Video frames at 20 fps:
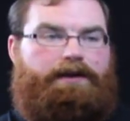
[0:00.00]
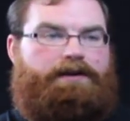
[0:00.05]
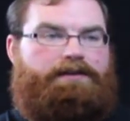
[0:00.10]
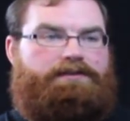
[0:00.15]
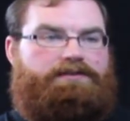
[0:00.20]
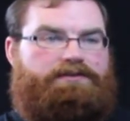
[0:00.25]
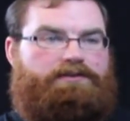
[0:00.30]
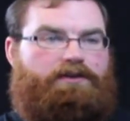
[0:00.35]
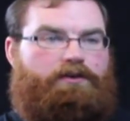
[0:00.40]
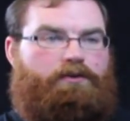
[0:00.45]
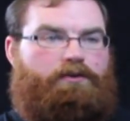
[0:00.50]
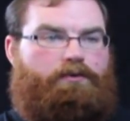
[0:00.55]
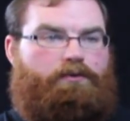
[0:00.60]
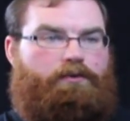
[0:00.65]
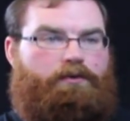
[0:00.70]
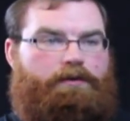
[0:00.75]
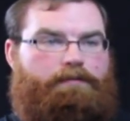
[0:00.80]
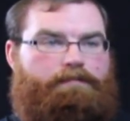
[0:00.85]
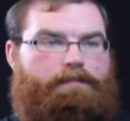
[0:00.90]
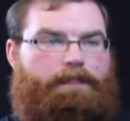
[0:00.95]

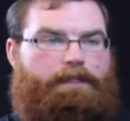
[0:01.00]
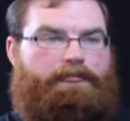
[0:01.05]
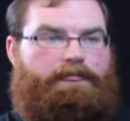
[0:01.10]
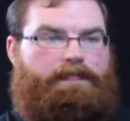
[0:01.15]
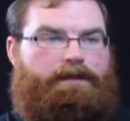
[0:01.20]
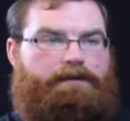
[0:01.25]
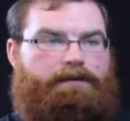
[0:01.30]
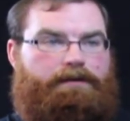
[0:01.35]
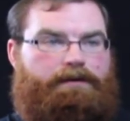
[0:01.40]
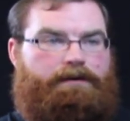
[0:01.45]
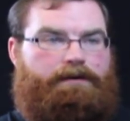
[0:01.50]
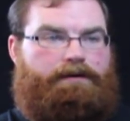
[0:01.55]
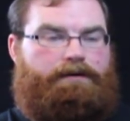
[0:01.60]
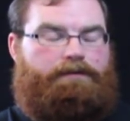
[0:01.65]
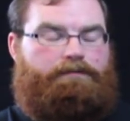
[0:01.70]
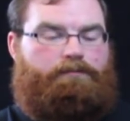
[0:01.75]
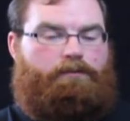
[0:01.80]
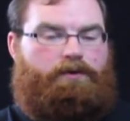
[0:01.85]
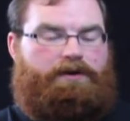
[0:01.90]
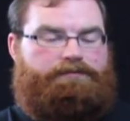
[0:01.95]
So
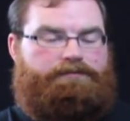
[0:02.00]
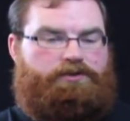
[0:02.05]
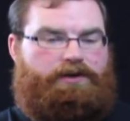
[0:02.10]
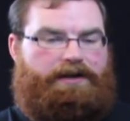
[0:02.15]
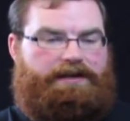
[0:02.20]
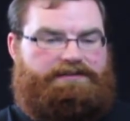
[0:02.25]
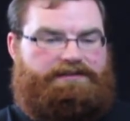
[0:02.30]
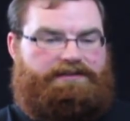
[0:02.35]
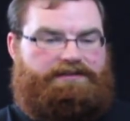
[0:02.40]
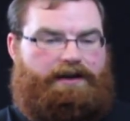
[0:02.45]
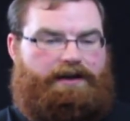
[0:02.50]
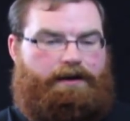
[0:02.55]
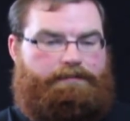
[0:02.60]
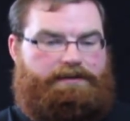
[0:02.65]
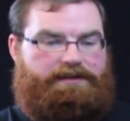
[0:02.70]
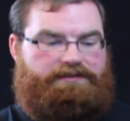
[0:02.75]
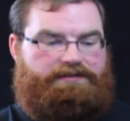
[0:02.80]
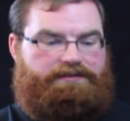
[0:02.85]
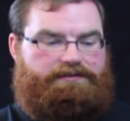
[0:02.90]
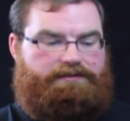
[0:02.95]
one of Traius's
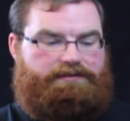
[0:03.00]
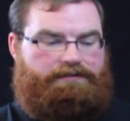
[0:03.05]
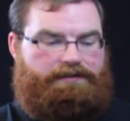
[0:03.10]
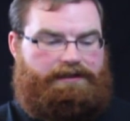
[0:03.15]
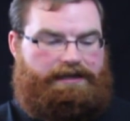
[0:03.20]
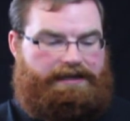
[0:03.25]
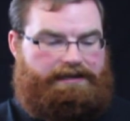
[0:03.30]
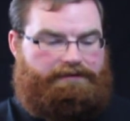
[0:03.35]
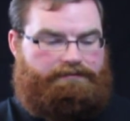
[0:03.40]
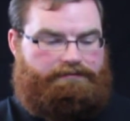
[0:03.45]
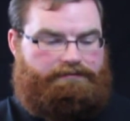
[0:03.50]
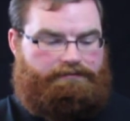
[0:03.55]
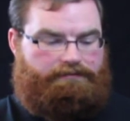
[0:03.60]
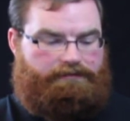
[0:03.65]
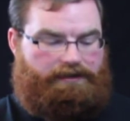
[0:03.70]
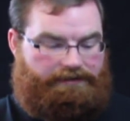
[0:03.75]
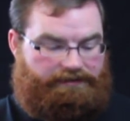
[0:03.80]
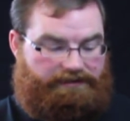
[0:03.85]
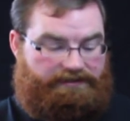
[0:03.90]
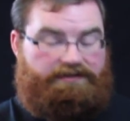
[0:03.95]
hobbies in
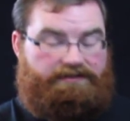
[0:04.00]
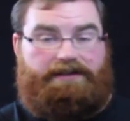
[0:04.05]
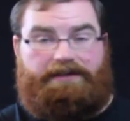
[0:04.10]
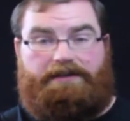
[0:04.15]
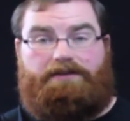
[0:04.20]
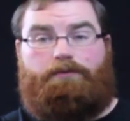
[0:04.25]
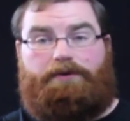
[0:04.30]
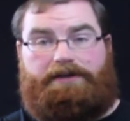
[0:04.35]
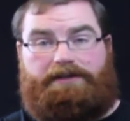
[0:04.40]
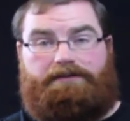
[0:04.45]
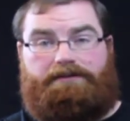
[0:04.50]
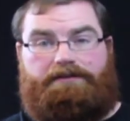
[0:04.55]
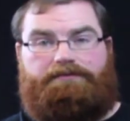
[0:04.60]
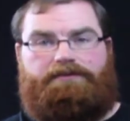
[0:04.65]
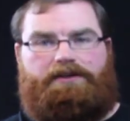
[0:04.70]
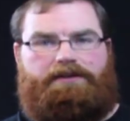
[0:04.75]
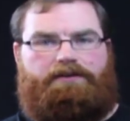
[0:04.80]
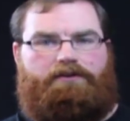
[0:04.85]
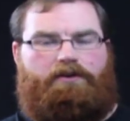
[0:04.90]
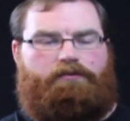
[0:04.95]
the city, when he lived
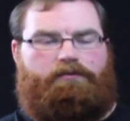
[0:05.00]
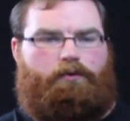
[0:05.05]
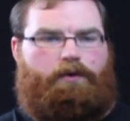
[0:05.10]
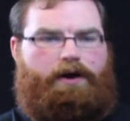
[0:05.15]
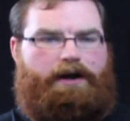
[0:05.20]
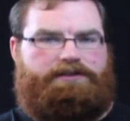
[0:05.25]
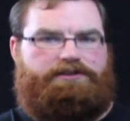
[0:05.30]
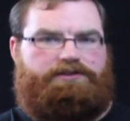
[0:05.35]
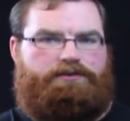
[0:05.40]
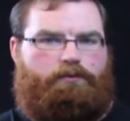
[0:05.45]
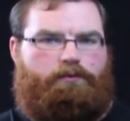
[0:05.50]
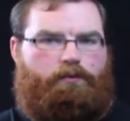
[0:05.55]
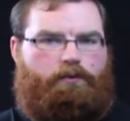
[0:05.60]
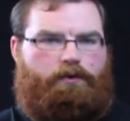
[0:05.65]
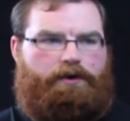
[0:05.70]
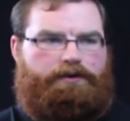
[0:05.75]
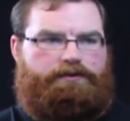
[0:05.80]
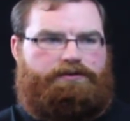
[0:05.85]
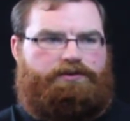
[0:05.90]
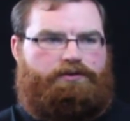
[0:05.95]
in the Overwatch,
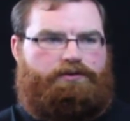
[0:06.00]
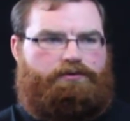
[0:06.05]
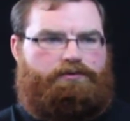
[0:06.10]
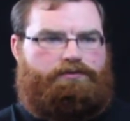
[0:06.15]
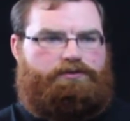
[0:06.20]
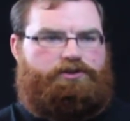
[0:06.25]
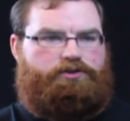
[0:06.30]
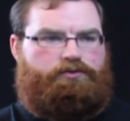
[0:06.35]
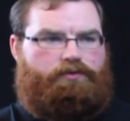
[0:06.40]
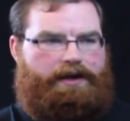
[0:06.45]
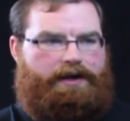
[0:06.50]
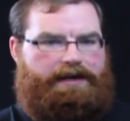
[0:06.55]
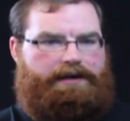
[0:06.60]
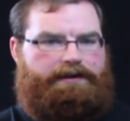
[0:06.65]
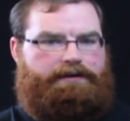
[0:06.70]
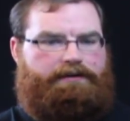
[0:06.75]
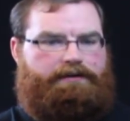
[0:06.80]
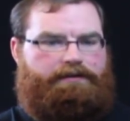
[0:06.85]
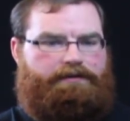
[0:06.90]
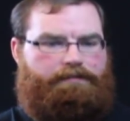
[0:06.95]
were to
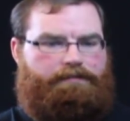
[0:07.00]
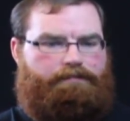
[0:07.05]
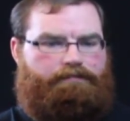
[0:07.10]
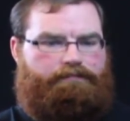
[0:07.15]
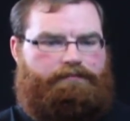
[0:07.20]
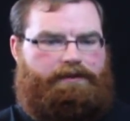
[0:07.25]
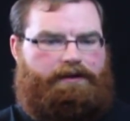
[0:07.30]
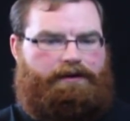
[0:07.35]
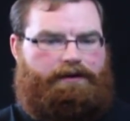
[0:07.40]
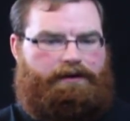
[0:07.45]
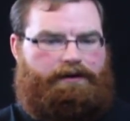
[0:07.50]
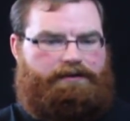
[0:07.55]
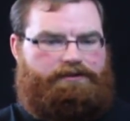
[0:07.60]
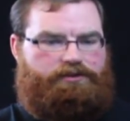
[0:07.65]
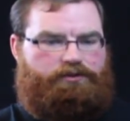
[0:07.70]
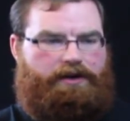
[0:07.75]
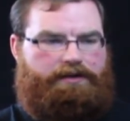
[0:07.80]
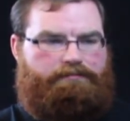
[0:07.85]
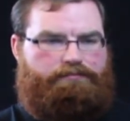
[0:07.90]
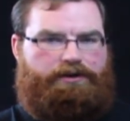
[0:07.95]
train
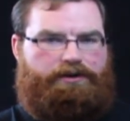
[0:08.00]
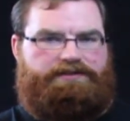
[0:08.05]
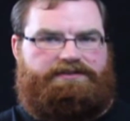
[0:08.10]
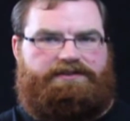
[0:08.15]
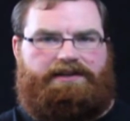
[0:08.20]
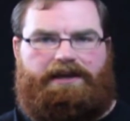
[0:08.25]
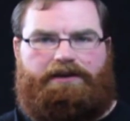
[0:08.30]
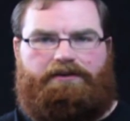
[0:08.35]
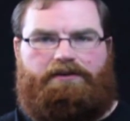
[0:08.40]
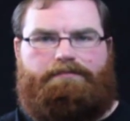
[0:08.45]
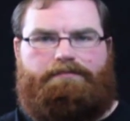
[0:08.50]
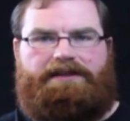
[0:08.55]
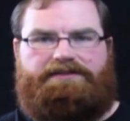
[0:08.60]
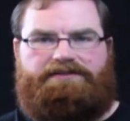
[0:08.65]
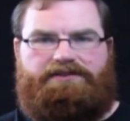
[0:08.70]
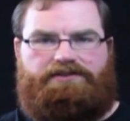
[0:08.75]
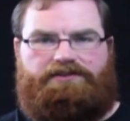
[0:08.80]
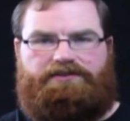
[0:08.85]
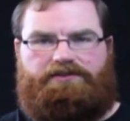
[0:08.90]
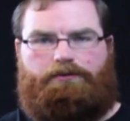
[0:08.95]
birds to carry
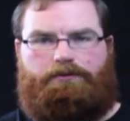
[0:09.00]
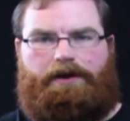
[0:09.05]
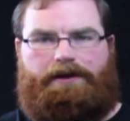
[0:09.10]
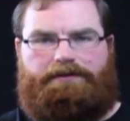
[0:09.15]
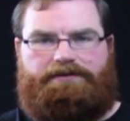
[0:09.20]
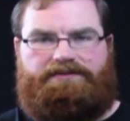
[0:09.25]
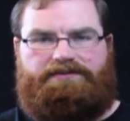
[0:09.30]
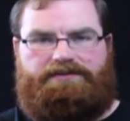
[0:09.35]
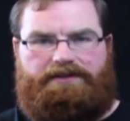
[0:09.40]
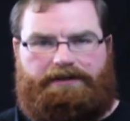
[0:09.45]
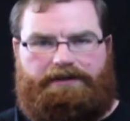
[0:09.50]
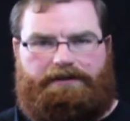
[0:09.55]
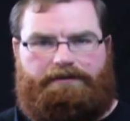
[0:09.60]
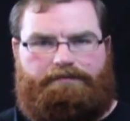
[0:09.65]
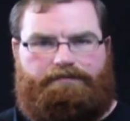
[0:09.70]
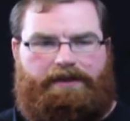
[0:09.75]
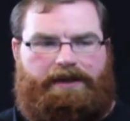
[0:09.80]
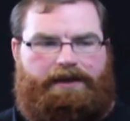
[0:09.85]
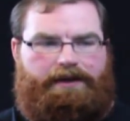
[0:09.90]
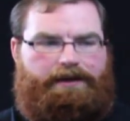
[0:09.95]
messages throughout the city.
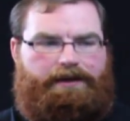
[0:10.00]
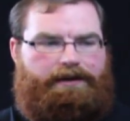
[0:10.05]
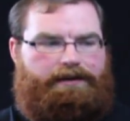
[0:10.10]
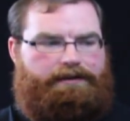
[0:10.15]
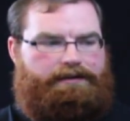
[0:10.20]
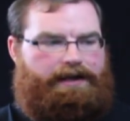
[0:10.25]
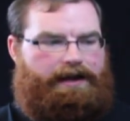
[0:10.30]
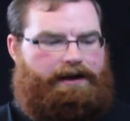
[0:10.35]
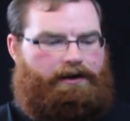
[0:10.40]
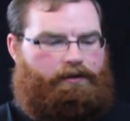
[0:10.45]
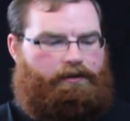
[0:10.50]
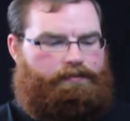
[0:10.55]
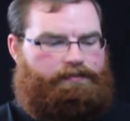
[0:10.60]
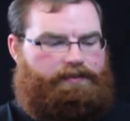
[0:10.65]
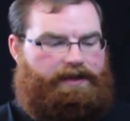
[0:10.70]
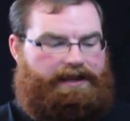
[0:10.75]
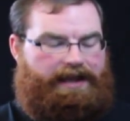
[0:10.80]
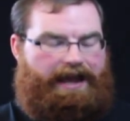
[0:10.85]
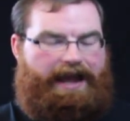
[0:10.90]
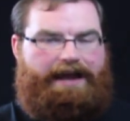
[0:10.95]
Now,
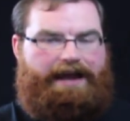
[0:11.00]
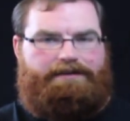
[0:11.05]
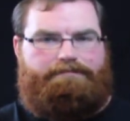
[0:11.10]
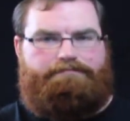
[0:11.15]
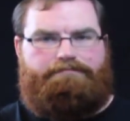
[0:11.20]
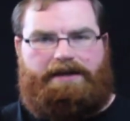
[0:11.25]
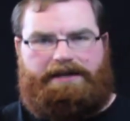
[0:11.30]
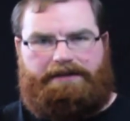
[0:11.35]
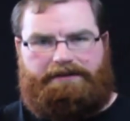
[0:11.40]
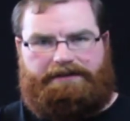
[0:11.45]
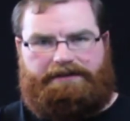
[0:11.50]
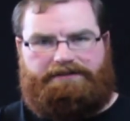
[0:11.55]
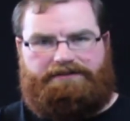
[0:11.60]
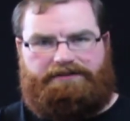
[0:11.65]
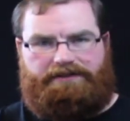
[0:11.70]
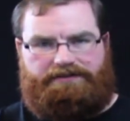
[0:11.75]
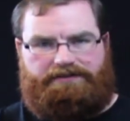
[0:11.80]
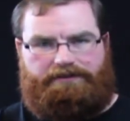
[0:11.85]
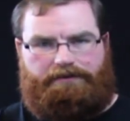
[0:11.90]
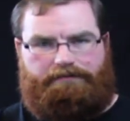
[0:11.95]
they had a mailing
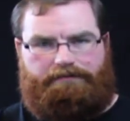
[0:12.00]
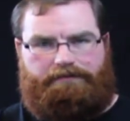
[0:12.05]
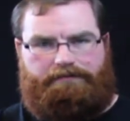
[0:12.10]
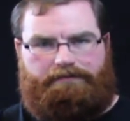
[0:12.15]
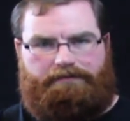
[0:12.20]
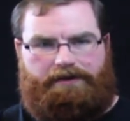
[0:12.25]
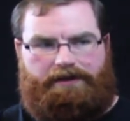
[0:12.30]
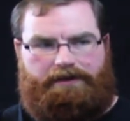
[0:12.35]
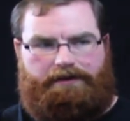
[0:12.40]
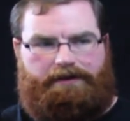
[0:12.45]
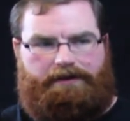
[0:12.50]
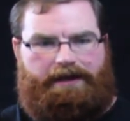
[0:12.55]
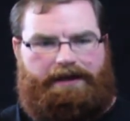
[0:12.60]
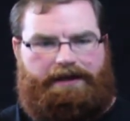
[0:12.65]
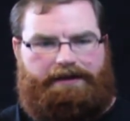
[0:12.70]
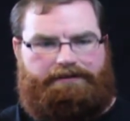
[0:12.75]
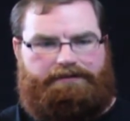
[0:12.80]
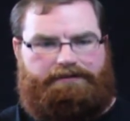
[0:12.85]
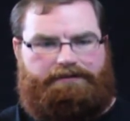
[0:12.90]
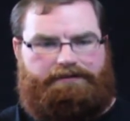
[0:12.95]
system,
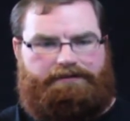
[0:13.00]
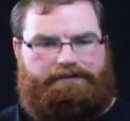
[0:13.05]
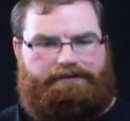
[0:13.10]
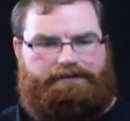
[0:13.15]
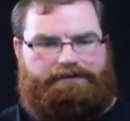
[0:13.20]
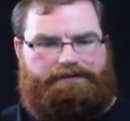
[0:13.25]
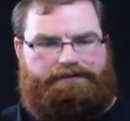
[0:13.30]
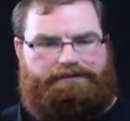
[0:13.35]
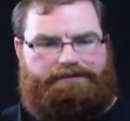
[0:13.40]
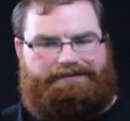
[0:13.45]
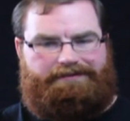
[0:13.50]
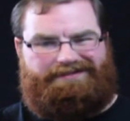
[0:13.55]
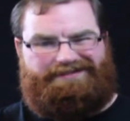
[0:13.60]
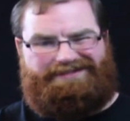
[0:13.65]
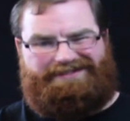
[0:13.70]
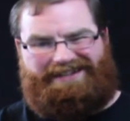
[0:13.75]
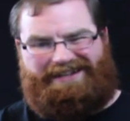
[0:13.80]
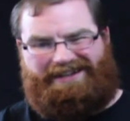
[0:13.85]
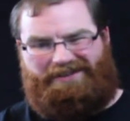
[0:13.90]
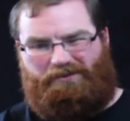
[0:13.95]
and
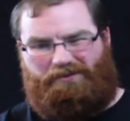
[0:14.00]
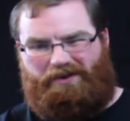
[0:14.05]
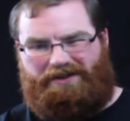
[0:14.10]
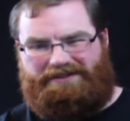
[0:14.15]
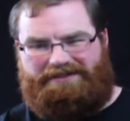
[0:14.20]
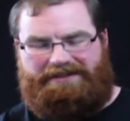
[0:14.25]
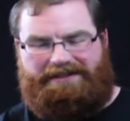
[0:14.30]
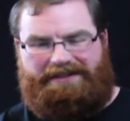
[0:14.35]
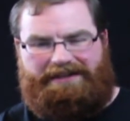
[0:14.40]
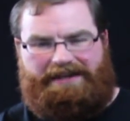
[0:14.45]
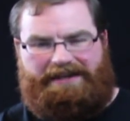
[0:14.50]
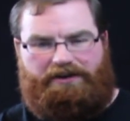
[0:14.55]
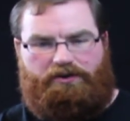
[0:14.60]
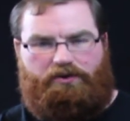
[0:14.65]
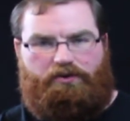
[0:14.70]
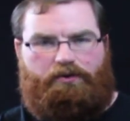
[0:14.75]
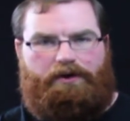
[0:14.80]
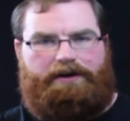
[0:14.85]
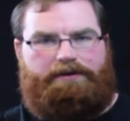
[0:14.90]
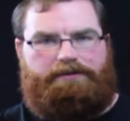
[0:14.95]
it wasn't
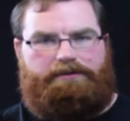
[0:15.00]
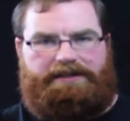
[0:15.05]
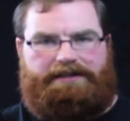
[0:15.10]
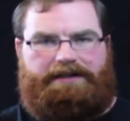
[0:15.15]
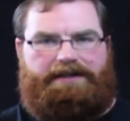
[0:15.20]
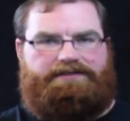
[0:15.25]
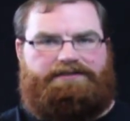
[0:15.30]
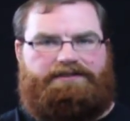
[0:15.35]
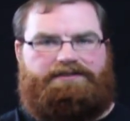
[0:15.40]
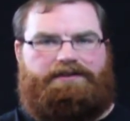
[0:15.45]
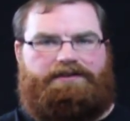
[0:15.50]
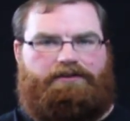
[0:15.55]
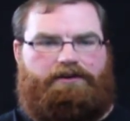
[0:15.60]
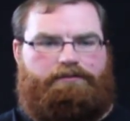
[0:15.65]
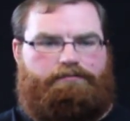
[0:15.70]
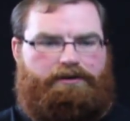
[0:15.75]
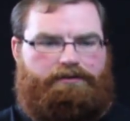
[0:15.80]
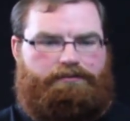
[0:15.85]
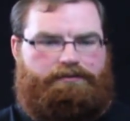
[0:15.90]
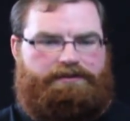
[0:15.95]
incredibly necessary,
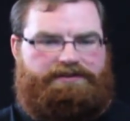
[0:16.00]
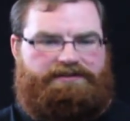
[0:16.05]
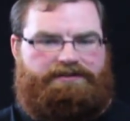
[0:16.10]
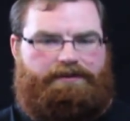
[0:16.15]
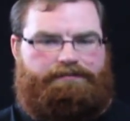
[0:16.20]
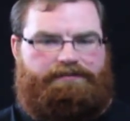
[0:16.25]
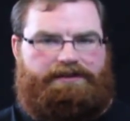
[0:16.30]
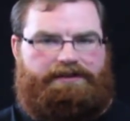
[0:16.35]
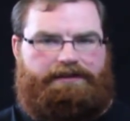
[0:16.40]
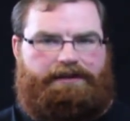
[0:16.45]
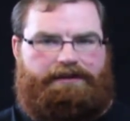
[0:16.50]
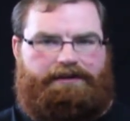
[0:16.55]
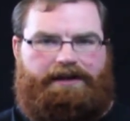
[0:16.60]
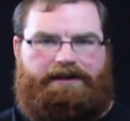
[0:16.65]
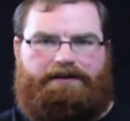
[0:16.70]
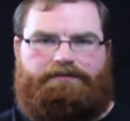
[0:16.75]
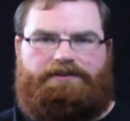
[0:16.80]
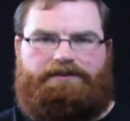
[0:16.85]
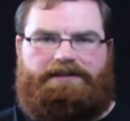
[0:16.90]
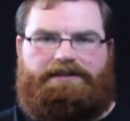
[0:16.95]
but it was something that
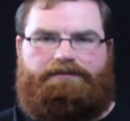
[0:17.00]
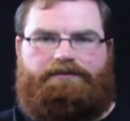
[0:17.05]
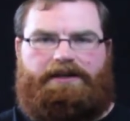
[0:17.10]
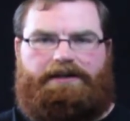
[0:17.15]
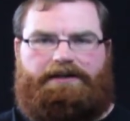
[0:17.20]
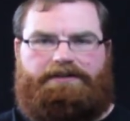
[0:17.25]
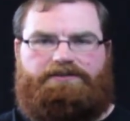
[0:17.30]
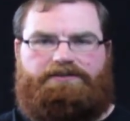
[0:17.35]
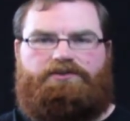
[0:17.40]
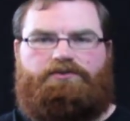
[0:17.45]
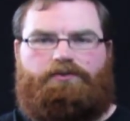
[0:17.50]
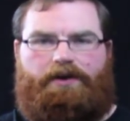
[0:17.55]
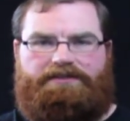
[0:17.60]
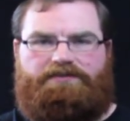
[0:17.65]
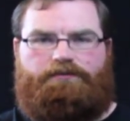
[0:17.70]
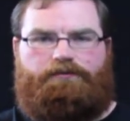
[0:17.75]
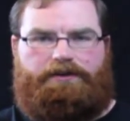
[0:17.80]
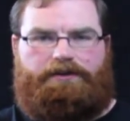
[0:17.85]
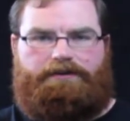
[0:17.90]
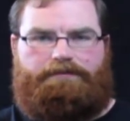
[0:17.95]
kind of alleviated stress
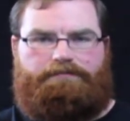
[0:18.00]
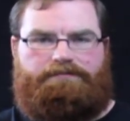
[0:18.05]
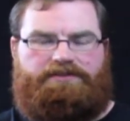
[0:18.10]
for him.